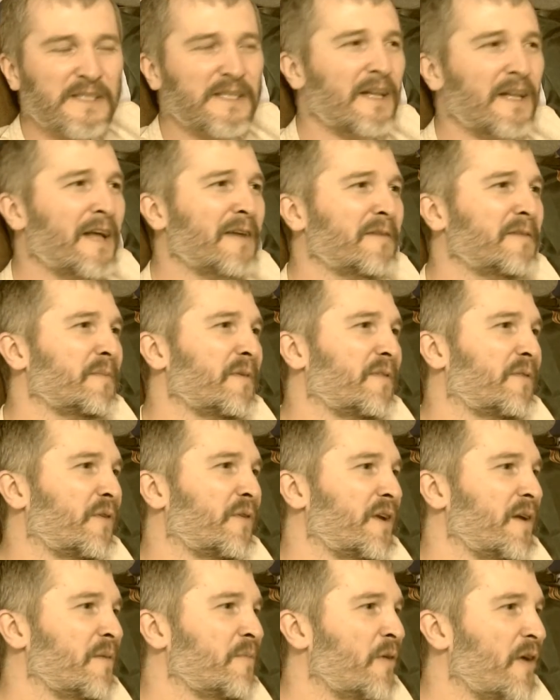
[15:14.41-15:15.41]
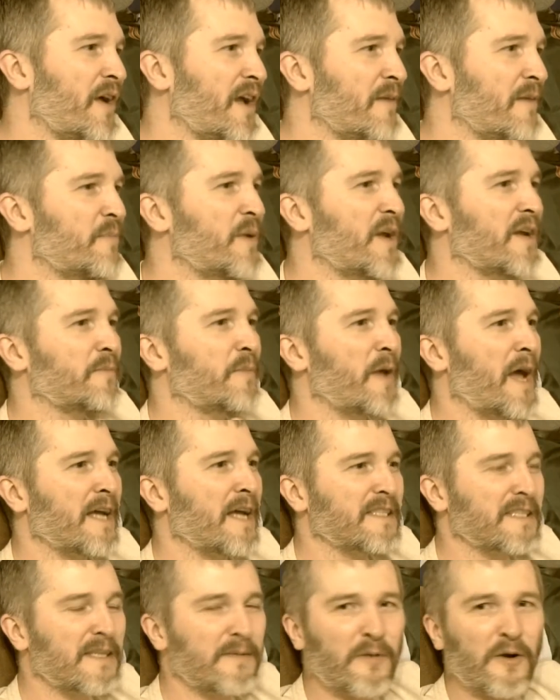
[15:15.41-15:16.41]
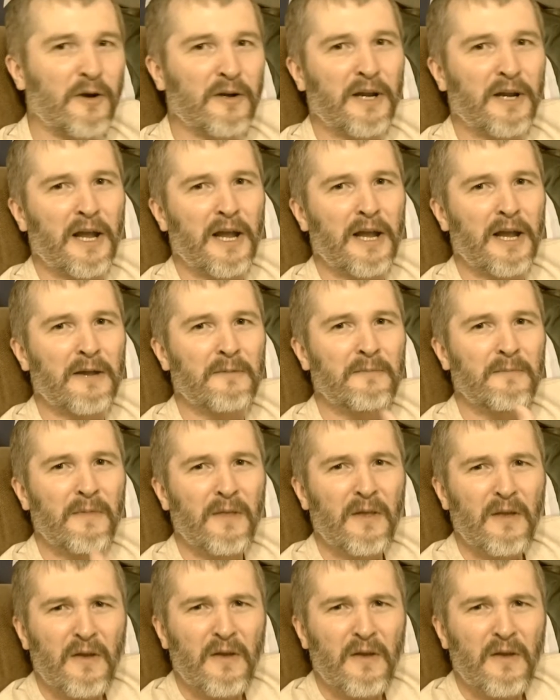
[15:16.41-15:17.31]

It's kind of like before you play a big basketball game,